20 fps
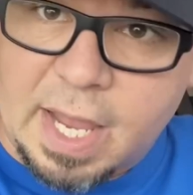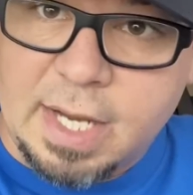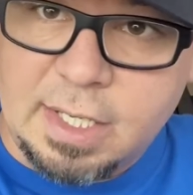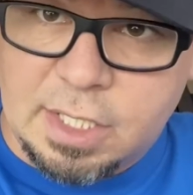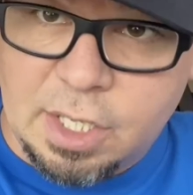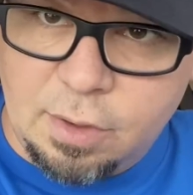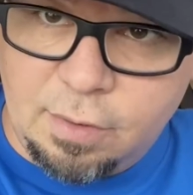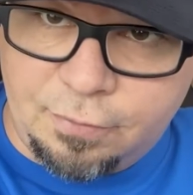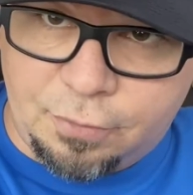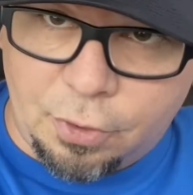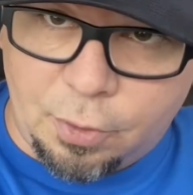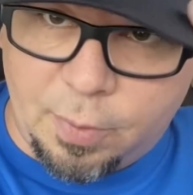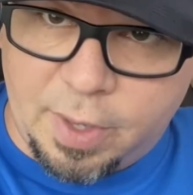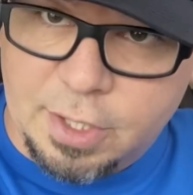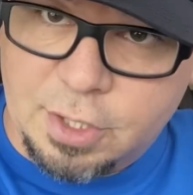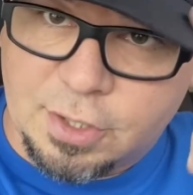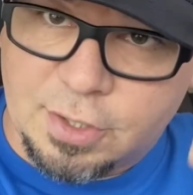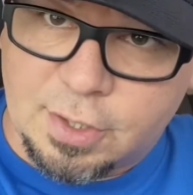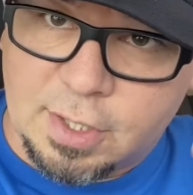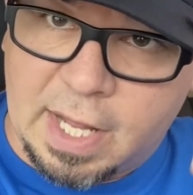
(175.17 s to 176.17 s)
tuned for the
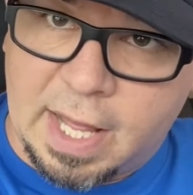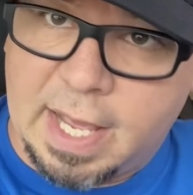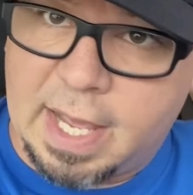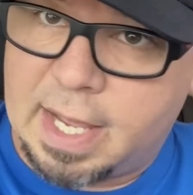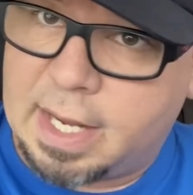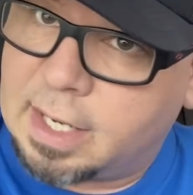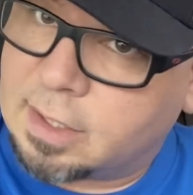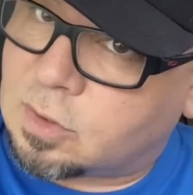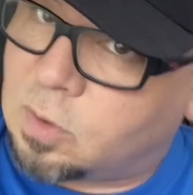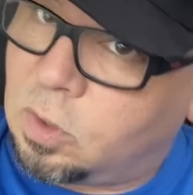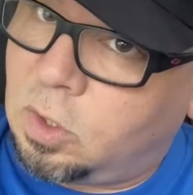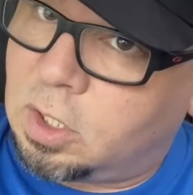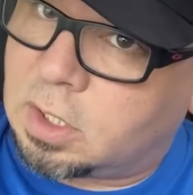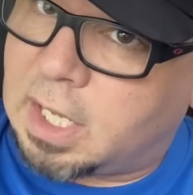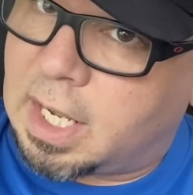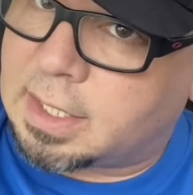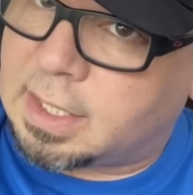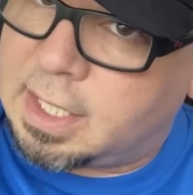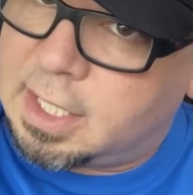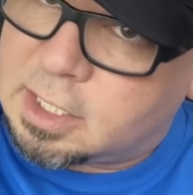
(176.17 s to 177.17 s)
Richardson hat. It's going to look
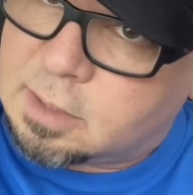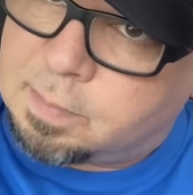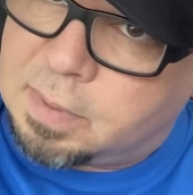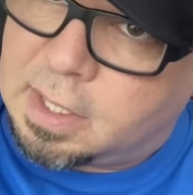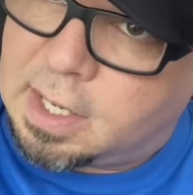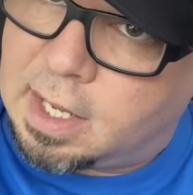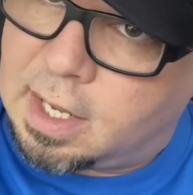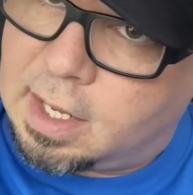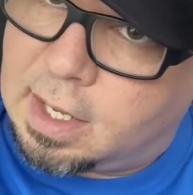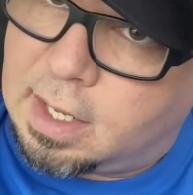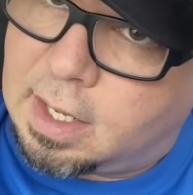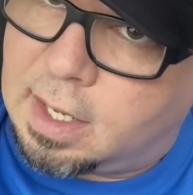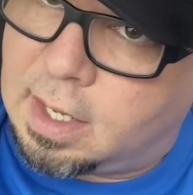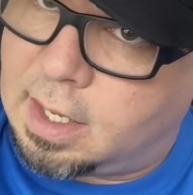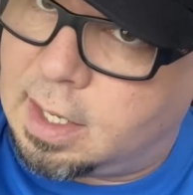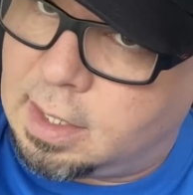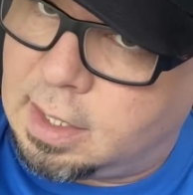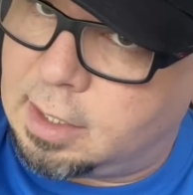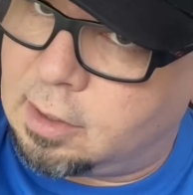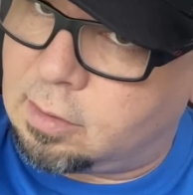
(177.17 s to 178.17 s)
like this, but
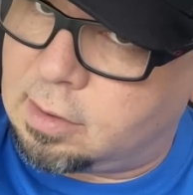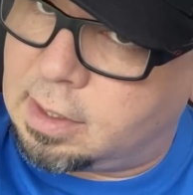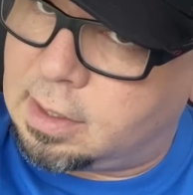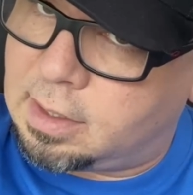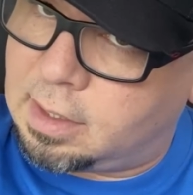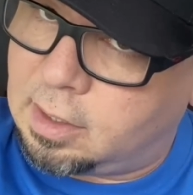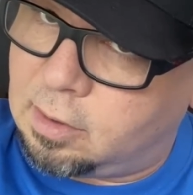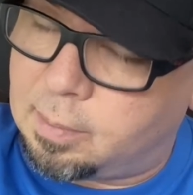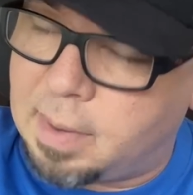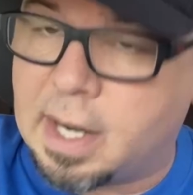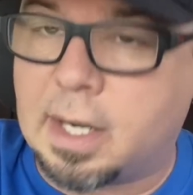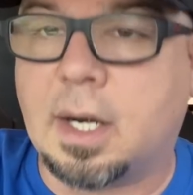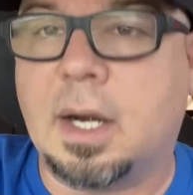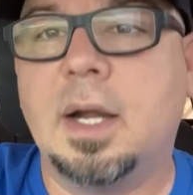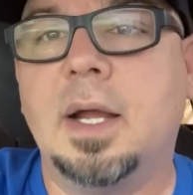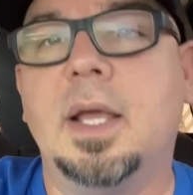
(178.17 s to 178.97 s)
a little better.